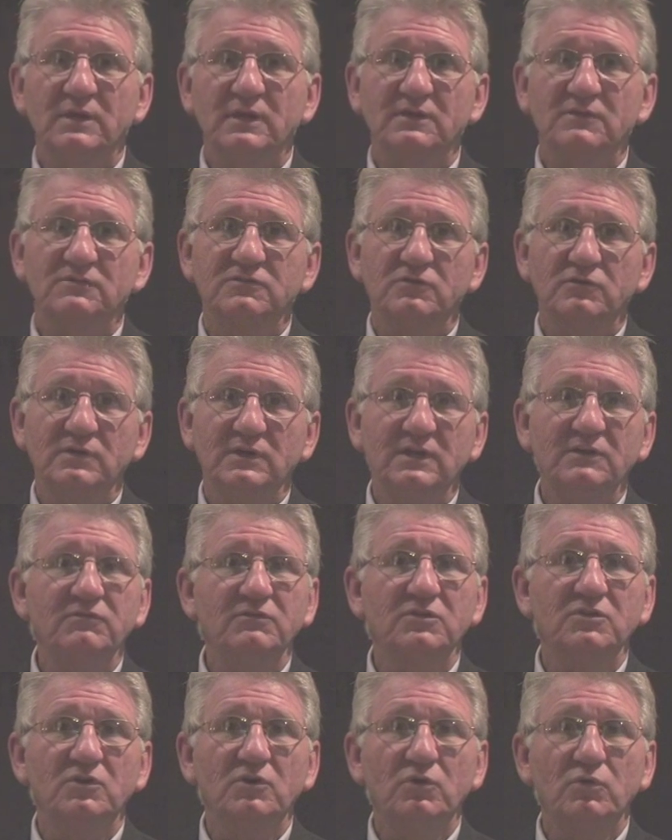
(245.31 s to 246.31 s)
And so
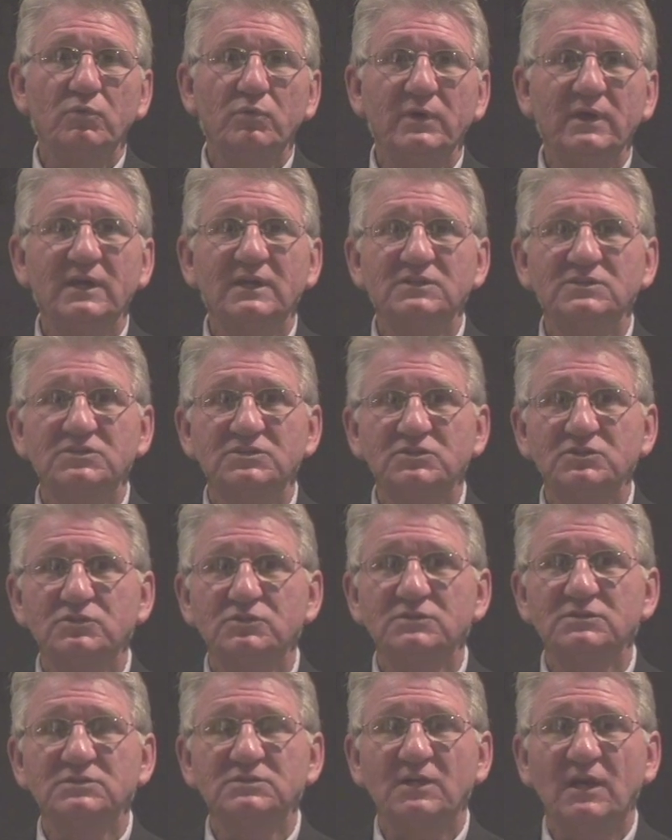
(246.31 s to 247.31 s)
even though we as
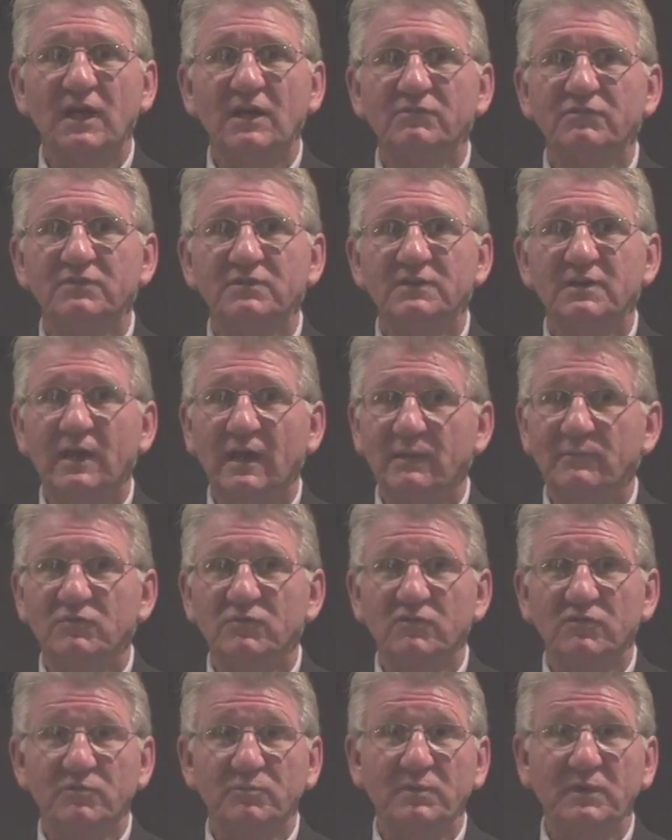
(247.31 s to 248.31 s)
students oftentimes
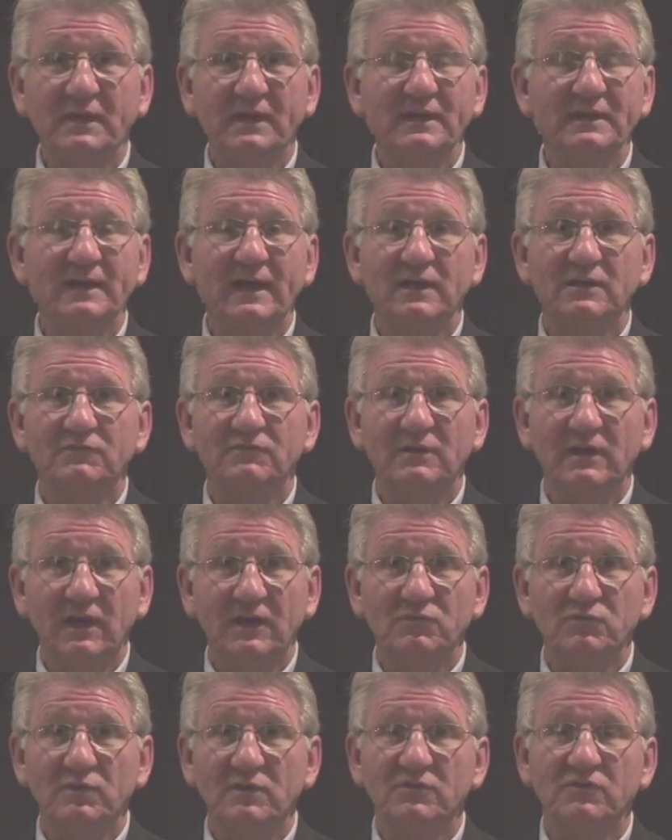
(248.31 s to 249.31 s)
were speaking out of
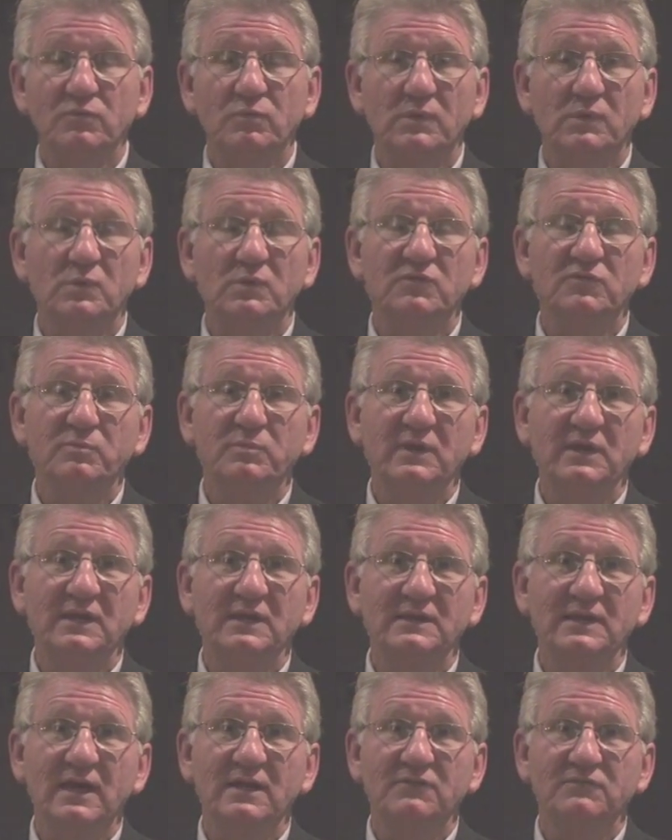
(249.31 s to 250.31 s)
ignorance, we were
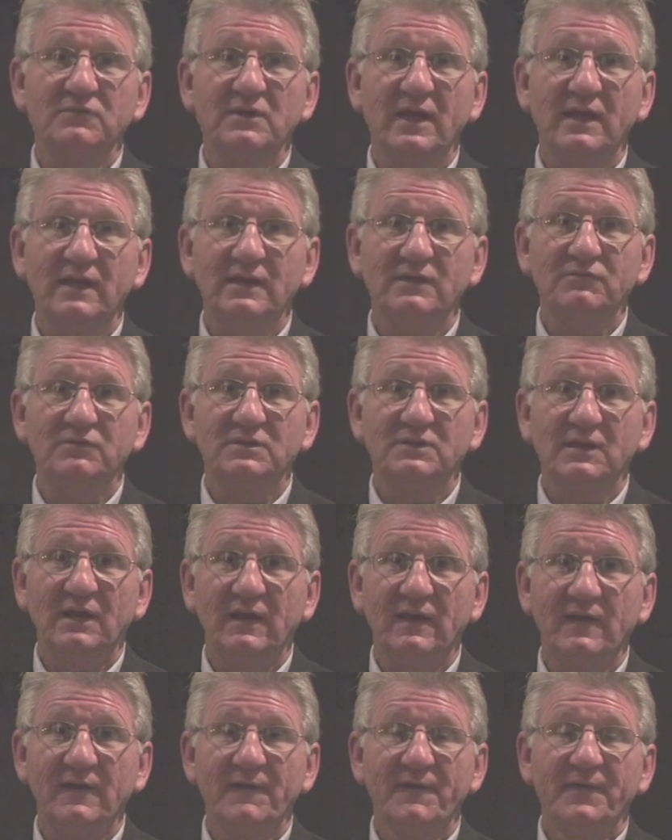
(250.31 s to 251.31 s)
speaking out of
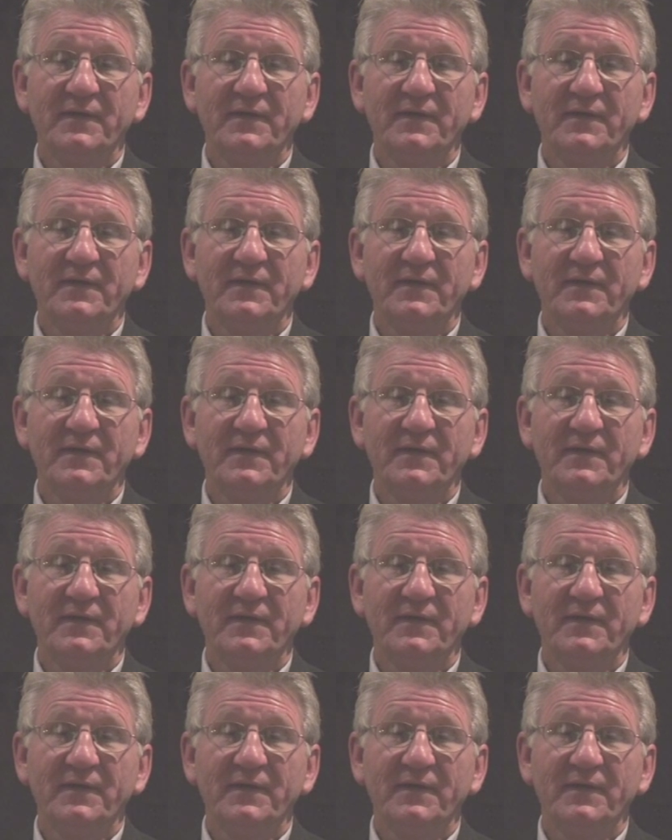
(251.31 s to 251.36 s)
naivete,